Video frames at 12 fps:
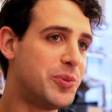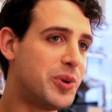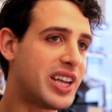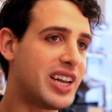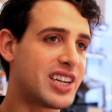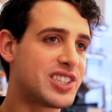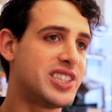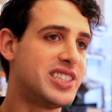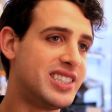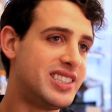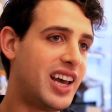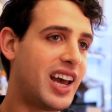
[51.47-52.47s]
we can actually
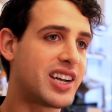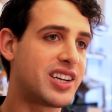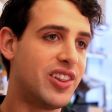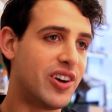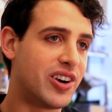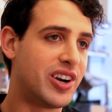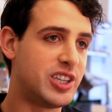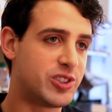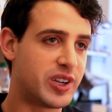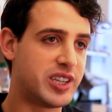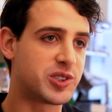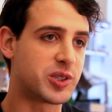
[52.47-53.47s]
detect the RNA
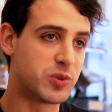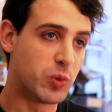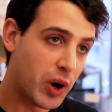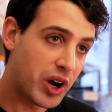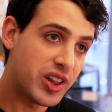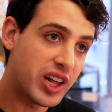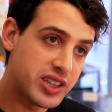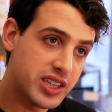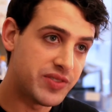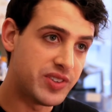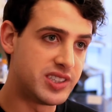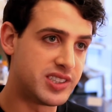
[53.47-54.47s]
transcripts where they
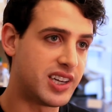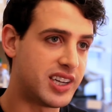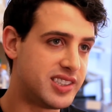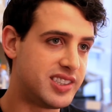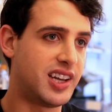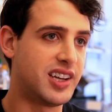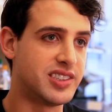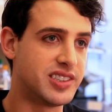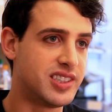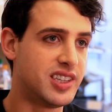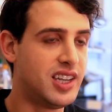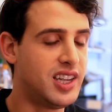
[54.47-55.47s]
live inside cells.